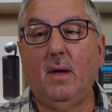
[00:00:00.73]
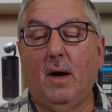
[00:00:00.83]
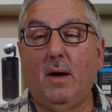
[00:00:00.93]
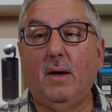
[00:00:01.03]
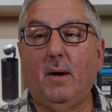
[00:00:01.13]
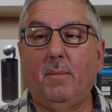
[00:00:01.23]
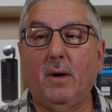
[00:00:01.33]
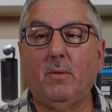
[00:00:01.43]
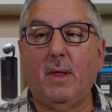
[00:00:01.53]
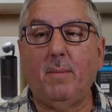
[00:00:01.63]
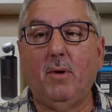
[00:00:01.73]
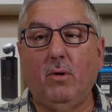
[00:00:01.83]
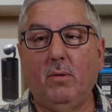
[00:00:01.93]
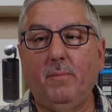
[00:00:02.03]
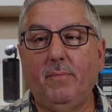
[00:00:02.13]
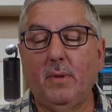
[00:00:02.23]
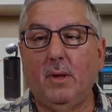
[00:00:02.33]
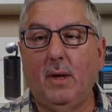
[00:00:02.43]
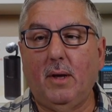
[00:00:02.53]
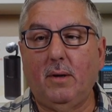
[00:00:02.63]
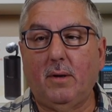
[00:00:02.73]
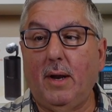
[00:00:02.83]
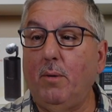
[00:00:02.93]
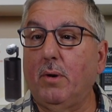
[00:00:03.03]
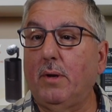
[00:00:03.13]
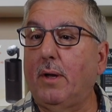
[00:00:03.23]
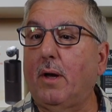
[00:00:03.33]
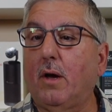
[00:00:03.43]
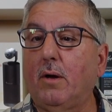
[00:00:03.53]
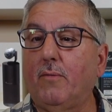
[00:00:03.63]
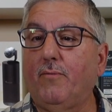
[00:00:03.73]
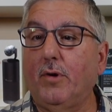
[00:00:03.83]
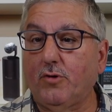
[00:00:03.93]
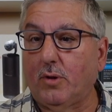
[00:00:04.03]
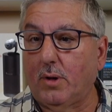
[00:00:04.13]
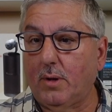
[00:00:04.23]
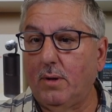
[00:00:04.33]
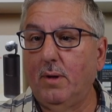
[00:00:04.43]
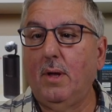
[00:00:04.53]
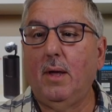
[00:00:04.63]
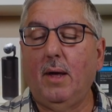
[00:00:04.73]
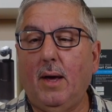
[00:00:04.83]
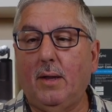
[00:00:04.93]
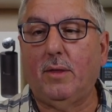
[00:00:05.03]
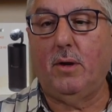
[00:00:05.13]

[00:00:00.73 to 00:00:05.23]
Hi, I'm Mark with Atma Home, and today we're going to take a first look at